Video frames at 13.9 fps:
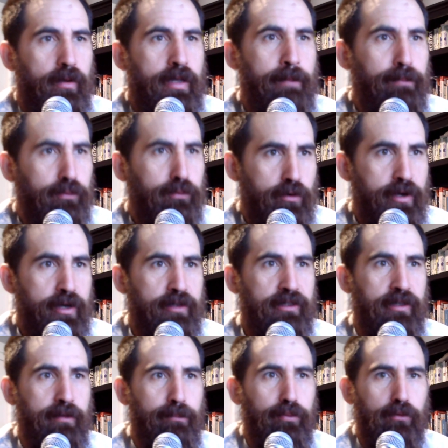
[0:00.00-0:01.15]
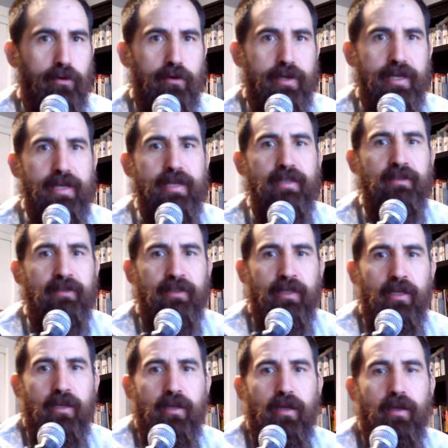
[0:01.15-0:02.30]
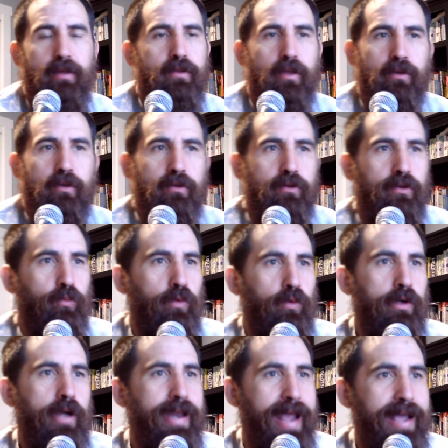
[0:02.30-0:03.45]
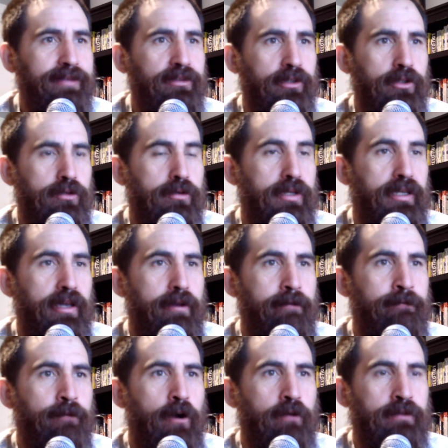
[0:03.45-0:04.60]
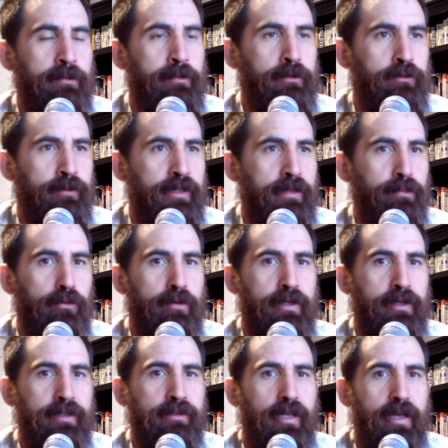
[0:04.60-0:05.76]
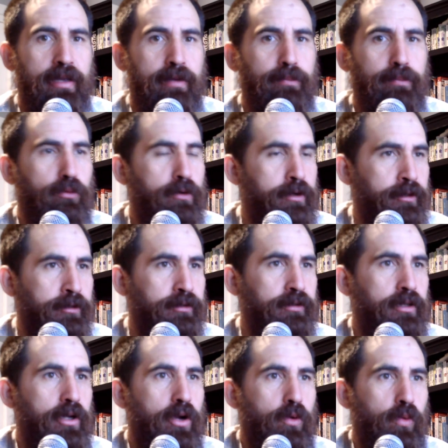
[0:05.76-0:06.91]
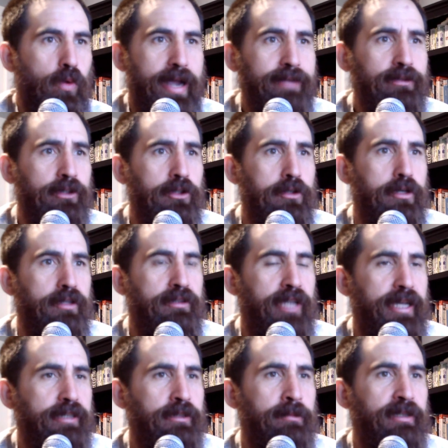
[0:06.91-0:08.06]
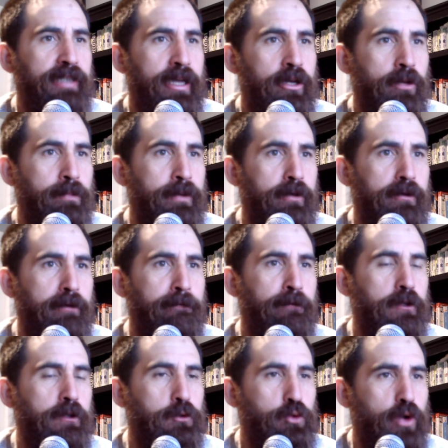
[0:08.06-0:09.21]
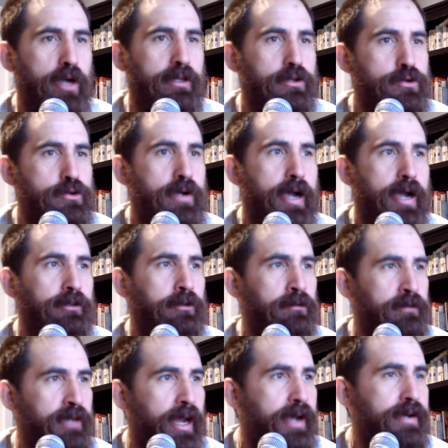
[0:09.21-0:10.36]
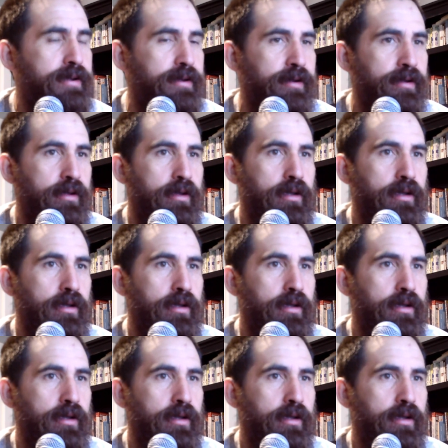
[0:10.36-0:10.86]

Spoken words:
employers and employees. We're not asking you to get involved in between employees and employers. We're asking you to take some accountability for the drug that you guys created